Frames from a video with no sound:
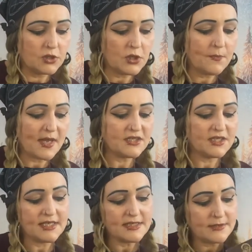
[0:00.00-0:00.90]
2
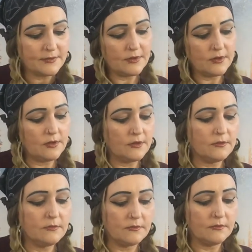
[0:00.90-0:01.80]
badges,
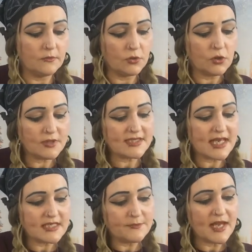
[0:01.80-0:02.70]
good
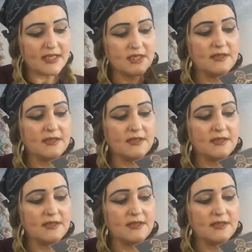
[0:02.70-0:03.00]
size badge,